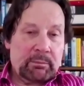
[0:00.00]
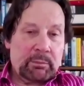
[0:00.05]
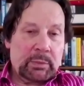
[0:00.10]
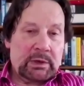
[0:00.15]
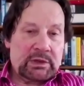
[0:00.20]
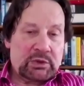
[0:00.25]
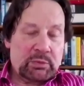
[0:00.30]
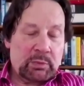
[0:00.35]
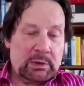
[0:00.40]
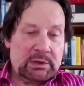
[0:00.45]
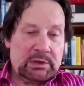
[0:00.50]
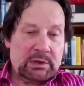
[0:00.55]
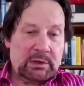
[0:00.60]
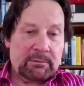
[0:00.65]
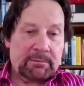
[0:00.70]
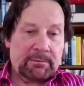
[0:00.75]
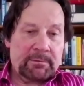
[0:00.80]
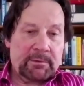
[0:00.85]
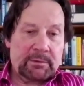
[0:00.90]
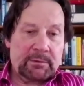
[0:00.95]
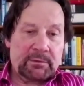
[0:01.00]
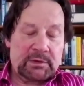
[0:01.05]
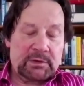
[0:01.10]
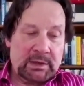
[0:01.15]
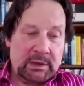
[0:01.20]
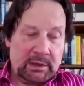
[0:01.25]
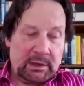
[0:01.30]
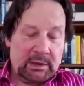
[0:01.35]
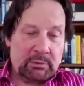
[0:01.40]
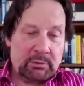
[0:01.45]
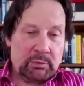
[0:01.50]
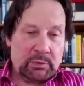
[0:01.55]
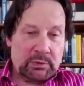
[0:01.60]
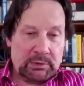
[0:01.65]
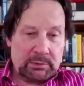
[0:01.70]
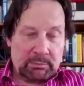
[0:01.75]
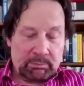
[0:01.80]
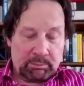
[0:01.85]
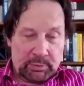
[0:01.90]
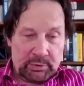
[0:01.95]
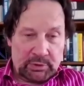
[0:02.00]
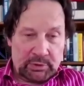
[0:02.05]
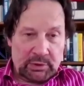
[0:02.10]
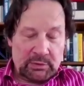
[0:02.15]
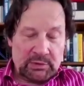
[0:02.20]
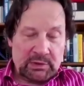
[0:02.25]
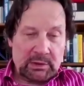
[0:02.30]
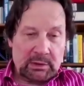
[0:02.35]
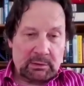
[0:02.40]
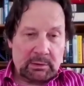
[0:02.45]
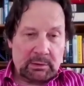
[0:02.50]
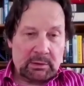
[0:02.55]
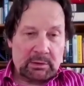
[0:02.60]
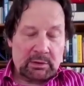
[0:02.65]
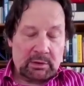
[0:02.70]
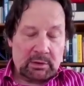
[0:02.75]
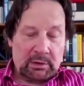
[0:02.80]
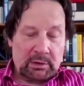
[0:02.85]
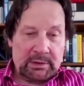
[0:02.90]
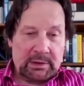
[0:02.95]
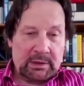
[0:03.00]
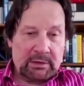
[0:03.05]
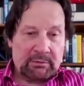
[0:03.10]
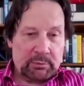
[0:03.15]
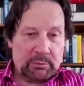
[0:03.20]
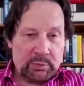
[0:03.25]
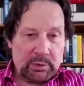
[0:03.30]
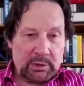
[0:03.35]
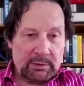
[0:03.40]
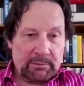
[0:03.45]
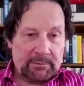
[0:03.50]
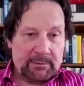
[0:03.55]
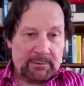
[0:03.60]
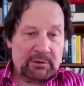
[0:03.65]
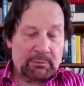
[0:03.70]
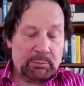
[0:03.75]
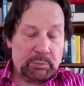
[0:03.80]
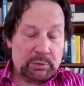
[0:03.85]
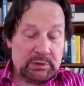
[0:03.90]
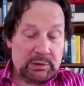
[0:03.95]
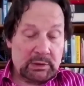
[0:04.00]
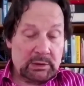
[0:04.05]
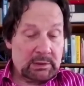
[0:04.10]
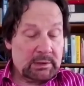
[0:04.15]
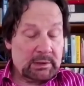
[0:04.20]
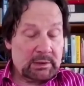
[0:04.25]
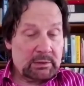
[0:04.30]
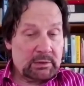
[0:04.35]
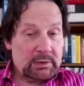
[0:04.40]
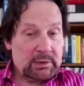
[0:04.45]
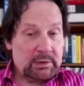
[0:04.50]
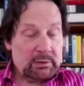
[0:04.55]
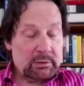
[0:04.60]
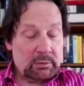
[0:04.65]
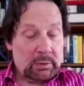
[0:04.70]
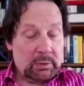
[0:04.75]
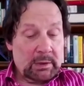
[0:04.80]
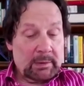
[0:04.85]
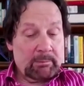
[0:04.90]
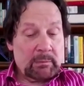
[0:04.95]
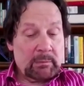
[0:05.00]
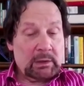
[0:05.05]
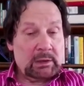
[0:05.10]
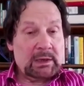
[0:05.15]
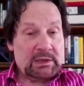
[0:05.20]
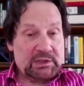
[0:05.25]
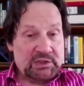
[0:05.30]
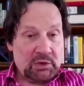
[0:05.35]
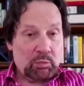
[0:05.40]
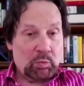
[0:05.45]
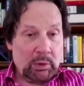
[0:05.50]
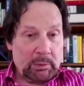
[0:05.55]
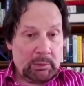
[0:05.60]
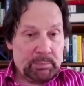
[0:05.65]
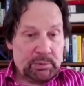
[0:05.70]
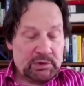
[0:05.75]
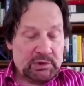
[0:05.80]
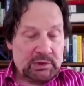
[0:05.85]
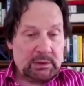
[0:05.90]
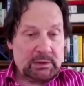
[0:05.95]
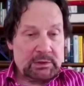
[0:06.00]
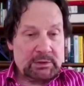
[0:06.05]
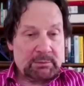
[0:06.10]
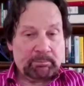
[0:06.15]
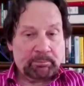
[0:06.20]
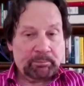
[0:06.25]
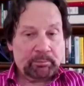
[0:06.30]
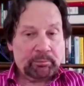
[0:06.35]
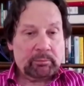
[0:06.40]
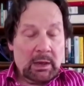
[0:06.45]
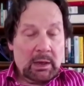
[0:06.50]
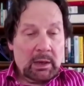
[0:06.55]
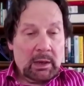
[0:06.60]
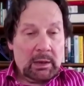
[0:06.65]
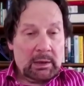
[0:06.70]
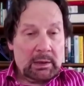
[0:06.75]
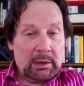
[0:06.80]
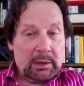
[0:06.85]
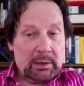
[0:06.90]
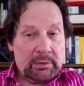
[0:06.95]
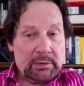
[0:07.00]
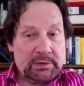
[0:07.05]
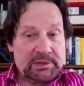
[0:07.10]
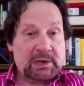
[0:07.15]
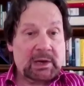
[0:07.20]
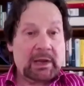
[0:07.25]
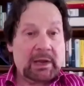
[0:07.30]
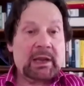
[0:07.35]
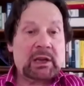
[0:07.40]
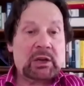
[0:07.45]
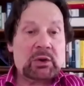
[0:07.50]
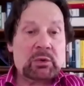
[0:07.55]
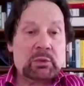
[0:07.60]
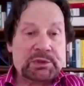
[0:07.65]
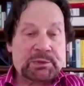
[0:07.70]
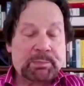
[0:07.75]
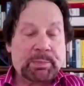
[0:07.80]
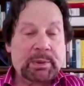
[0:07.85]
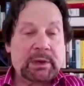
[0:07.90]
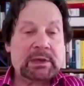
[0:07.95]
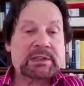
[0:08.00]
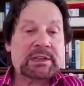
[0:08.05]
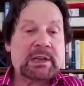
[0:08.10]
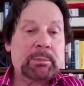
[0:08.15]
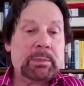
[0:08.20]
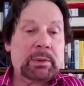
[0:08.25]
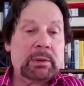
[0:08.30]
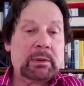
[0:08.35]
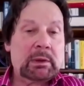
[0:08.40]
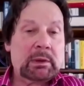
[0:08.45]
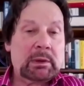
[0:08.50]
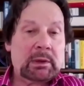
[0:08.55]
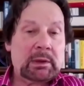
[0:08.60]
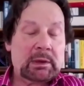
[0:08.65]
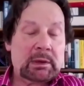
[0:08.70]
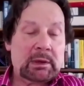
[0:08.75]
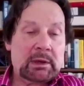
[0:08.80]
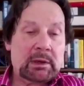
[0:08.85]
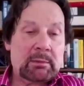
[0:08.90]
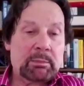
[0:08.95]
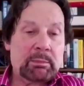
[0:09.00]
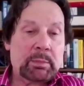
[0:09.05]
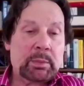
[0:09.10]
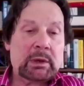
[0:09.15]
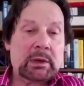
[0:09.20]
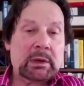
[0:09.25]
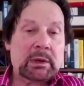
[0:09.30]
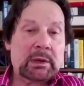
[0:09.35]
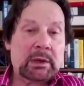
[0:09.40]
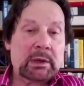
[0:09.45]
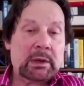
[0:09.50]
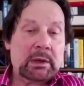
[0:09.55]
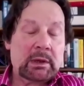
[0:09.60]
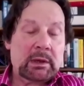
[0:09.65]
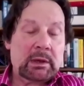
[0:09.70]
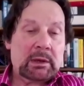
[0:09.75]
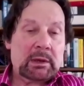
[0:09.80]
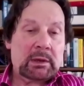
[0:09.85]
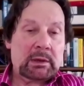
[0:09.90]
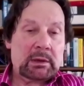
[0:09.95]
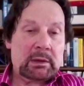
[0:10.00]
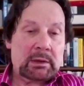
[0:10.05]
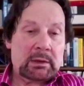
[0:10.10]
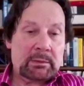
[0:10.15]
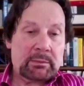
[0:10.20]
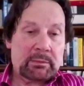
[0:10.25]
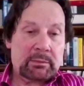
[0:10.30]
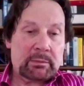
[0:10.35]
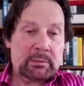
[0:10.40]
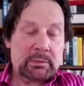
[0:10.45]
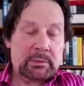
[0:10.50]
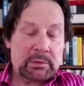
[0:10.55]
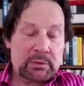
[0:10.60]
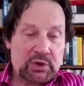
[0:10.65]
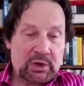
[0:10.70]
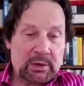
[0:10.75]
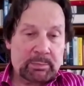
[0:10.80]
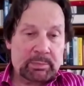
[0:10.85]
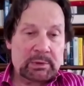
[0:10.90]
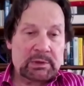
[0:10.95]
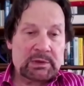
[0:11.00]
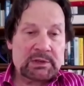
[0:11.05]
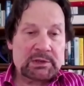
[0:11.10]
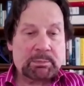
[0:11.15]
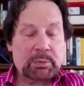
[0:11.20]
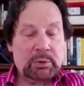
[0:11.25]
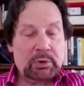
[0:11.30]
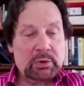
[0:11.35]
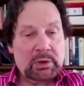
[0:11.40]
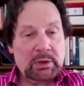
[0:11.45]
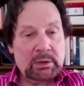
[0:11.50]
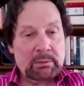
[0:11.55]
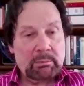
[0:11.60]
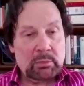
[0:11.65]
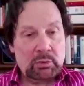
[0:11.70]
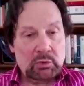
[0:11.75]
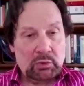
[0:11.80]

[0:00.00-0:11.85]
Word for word: by 2015, it was producing, it had gone down from 25% down to less than 1%. Uh, the slack was picked up uh, by um, the Japanese burning